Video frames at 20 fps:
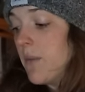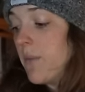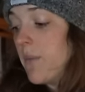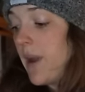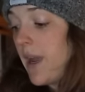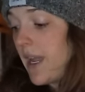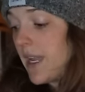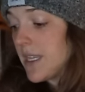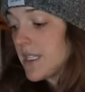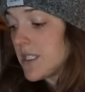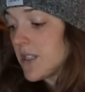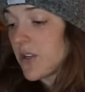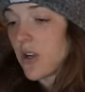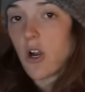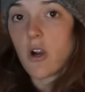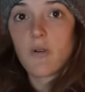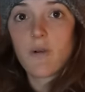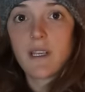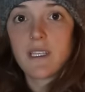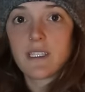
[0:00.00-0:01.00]
But there
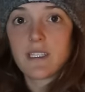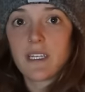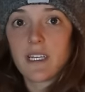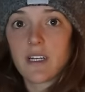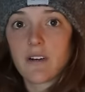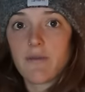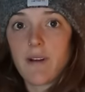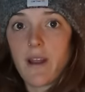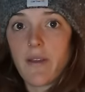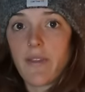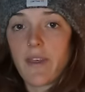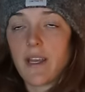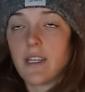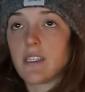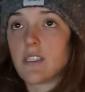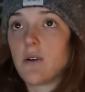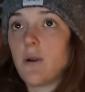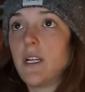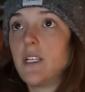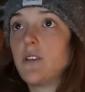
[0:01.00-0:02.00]
are ways to get around
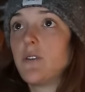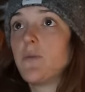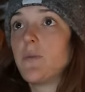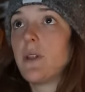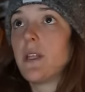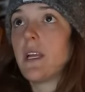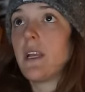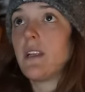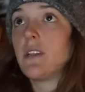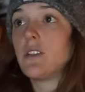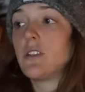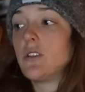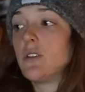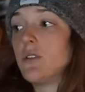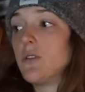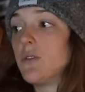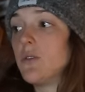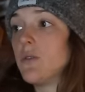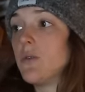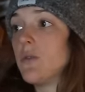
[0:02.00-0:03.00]
that. So I do plan
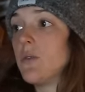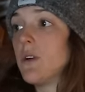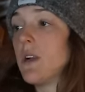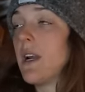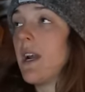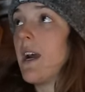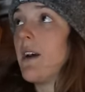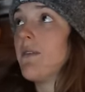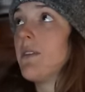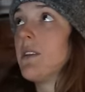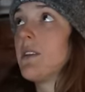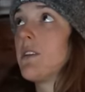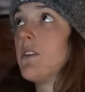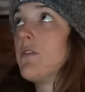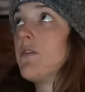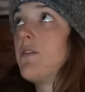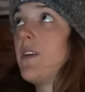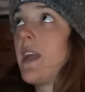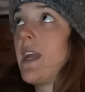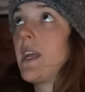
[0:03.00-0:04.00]
to have a
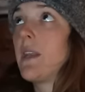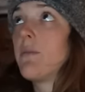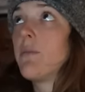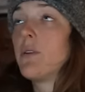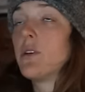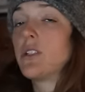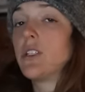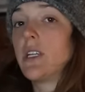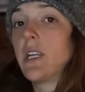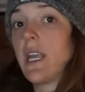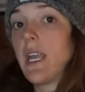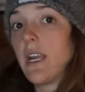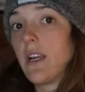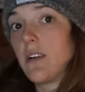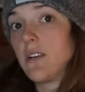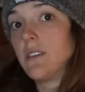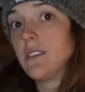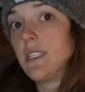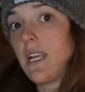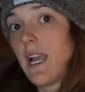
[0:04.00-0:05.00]
little fan pushing
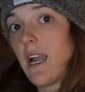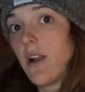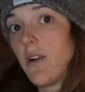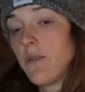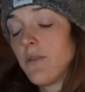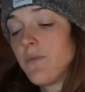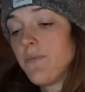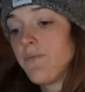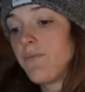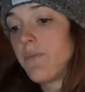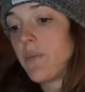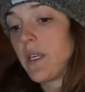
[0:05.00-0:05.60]
air down,